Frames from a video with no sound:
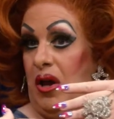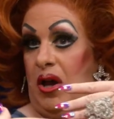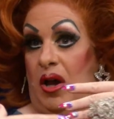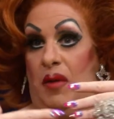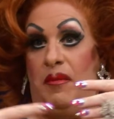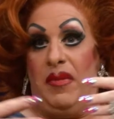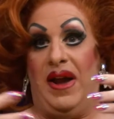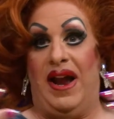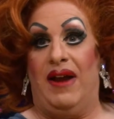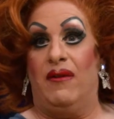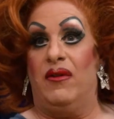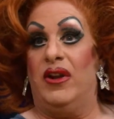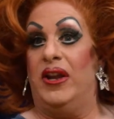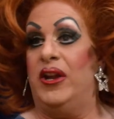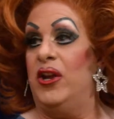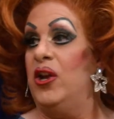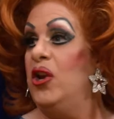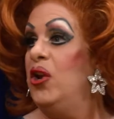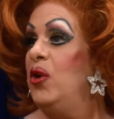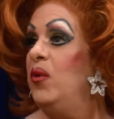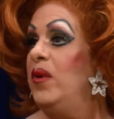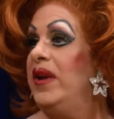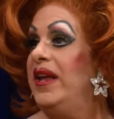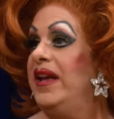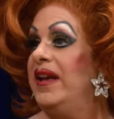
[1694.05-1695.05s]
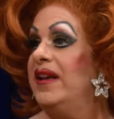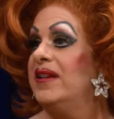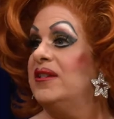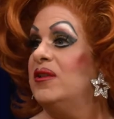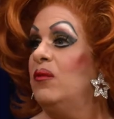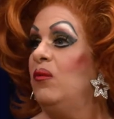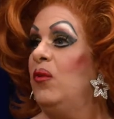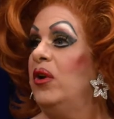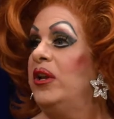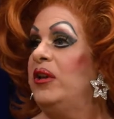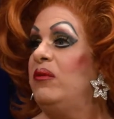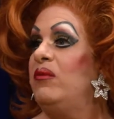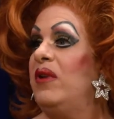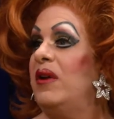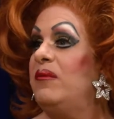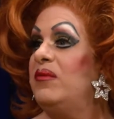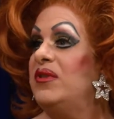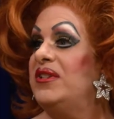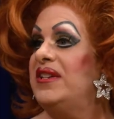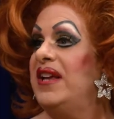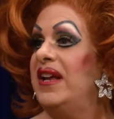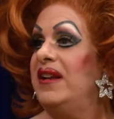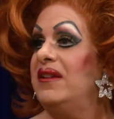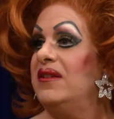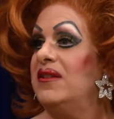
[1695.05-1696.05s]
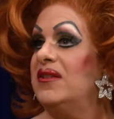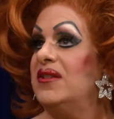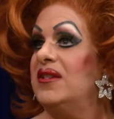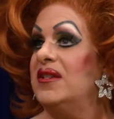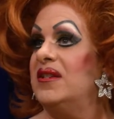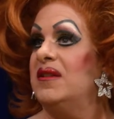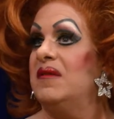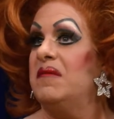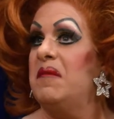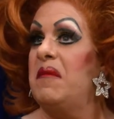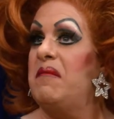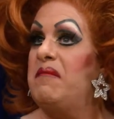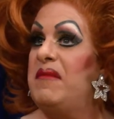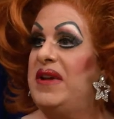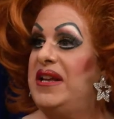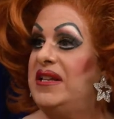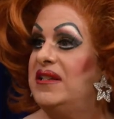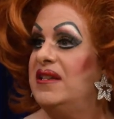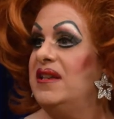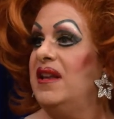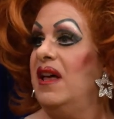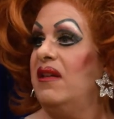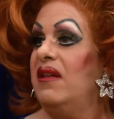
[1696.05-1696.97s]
apparently who he is and what he represents, means